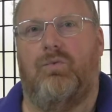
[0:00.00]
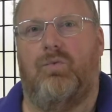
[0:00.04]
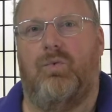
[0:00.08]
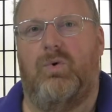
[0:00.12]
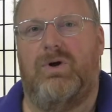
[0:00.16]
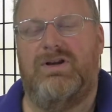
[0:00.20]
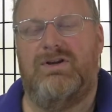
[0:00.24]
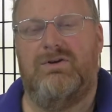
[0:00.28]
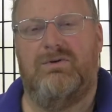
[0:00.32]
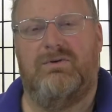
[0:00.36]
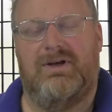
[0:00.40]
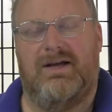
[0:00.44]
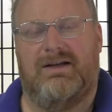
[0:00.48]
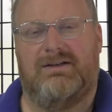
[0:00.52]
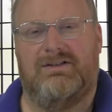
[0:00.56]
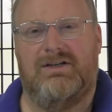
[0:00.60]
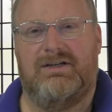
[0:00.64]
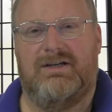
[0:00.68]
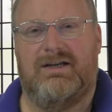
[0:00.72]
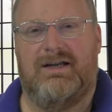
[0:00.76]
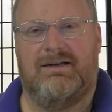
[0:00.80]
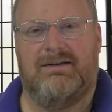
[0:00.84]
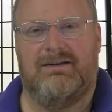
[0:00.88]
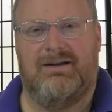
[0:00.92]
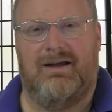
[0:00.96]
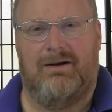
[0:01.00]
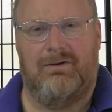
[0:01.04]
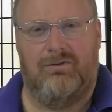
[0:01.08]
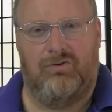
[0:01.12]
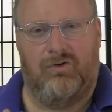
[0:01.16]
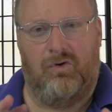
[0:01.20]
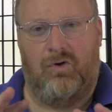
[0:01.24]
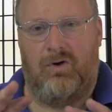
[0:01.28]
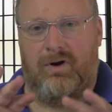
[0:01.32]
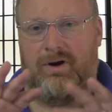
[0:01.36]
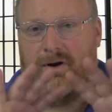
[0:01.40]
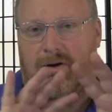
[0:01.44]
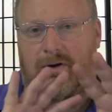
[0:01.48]
when you actually get done
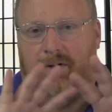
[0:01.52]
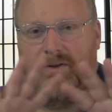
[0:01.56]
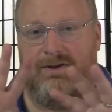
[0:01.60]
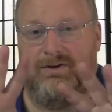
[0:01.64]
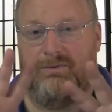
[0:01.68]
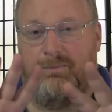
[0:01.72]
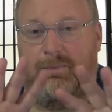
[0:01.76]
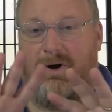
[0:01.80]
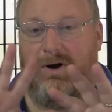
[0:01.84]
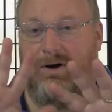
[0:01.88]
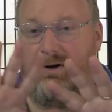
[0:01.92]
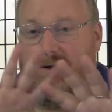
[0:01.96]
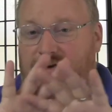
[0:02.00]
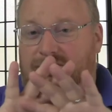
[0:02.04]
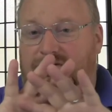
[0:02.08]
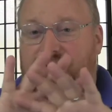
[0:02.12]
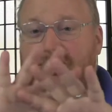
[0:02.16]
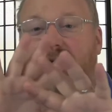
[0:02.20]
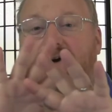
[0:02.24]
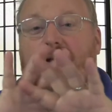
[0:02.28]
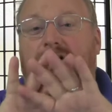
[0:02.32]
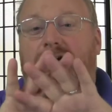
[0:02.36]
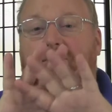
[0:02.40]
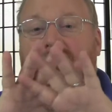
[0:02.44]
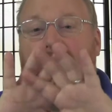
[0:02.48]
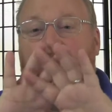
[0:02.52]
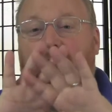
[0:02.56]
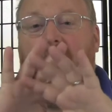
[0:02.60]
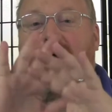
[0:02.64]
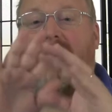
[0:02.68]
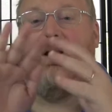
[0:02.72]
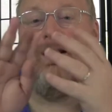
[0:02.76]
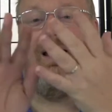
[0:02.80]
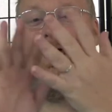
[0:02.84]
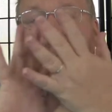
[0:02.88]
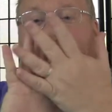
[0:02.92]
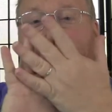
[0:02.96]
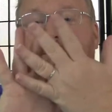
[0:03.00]
drawing all these particles, and you're going to draw
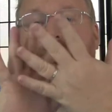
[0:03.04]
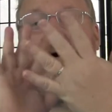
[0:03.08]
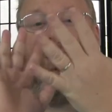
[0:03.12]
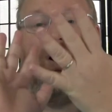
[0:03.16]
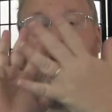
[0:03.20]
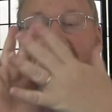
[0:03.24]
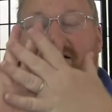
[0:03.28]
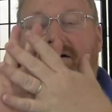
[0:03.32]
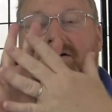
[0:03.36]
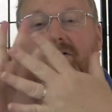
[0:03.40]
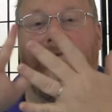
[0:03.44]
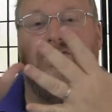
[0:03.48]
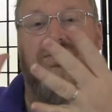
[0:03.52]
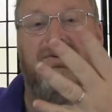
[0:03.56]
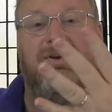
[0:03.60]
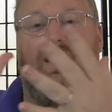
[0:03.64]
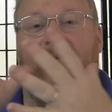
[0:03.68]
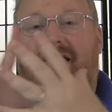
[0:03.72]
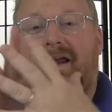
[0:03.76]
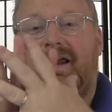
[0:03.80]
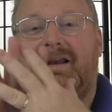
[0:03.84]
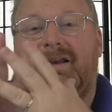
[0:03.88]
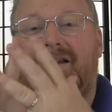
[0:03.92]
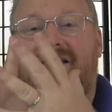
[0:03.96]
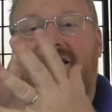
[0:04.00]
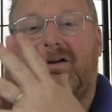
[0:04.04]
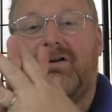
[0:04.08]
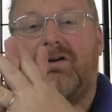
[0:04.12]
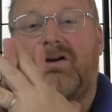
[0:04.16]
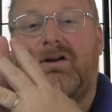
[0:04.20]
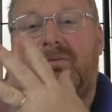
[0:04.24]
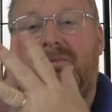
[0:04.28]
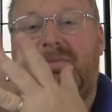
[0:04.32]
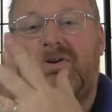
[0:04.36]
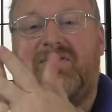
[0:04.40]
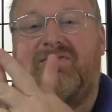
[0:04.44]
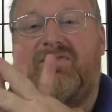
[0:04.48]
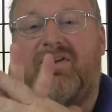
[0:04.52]
a lot of particles, and they're going
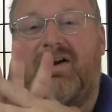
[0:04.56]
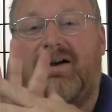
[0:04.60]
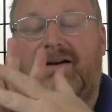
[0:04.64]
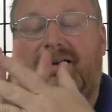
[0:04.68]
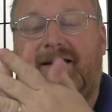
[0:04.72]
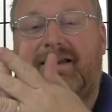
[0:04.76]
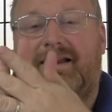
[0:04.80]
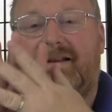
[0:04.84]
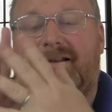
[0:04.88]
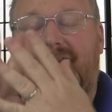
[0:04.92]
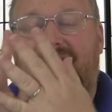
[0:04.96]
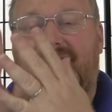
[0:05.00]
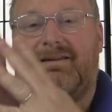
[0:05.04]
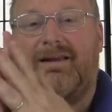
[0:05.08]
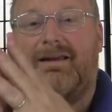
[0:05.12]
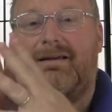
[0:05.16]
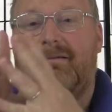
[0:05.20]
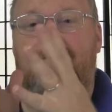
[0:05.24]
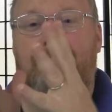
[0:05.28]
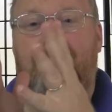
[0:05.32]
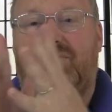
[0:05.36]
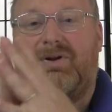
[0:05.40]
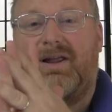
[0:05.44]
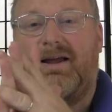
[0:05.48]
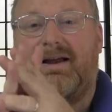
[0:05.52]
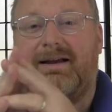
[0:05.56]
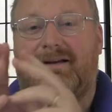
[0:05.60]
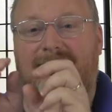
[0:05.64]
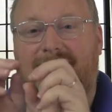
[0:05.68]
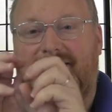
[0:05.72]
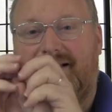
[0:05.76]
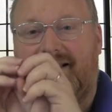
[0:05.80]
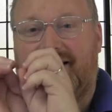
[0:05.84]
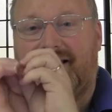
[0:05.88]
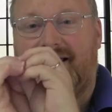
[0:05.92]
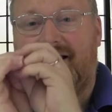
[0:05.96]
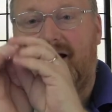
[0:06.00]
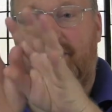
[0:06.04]
to be fairly in the same place,
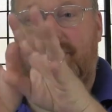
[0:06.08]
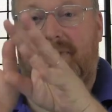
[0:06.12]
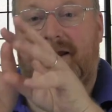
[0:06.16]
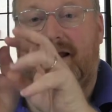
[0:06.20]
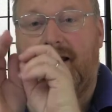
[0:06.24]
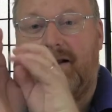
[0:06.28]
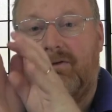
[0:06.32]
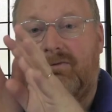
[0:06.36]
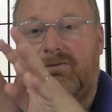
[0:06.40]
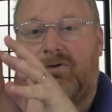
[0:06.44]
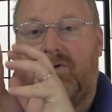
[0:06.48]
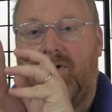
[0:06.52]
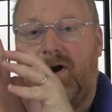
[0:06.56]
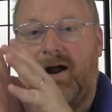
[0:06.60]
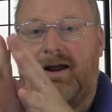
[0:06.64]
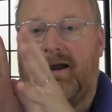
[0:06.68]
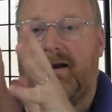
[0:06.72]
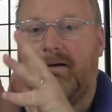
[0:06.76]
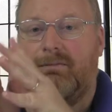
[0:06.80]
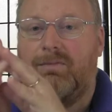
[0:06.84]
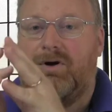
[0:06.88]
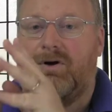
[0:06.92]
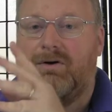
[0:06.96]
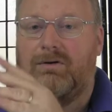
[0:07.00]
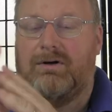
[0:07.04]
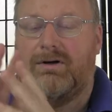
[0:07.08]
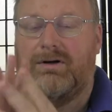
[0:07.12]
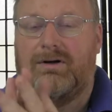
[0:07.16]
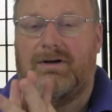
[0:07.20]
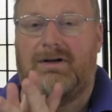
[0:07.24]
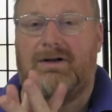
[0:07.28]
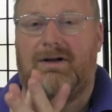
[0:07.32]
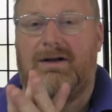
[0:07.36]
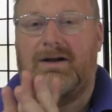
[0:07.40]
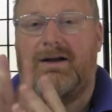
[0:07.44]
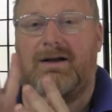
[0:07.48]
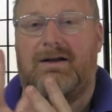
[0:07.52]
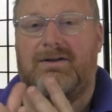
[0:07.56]
like coming out of a rocket motor,
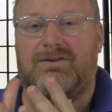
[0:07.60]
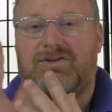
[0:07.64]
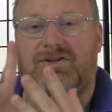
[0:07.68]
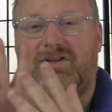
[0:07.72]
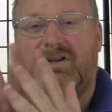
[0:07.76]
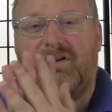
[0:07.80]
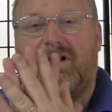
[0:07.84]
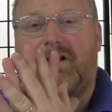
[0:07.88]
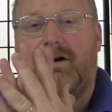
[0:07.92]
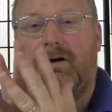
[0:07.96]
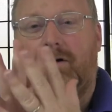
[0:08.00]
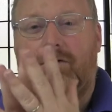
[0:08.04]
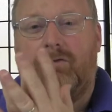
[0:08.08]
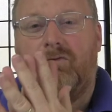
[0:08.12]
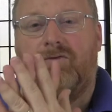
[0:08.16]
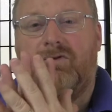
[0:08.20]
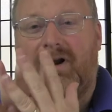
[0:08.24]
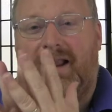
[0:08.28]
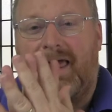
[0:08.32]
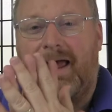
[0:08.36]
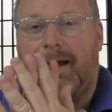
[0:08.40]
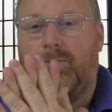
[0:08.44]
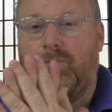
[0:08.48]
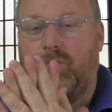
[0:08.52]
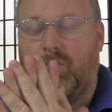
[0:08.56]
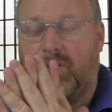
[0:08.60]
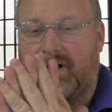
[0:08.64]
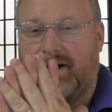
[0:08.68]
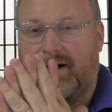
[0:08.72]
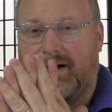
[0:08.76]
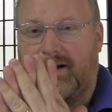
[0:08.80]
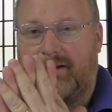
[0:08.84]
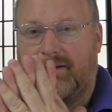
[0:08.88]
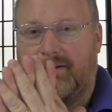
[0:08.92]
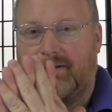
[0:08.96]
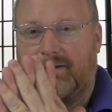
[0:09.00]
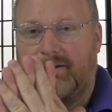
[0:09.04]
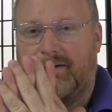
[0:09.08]
so they're going to overlap one
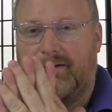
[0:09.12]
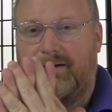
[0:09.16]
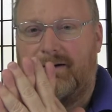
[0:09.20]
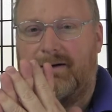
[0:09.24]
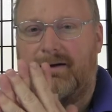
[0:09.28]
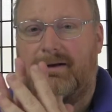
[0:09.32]
another.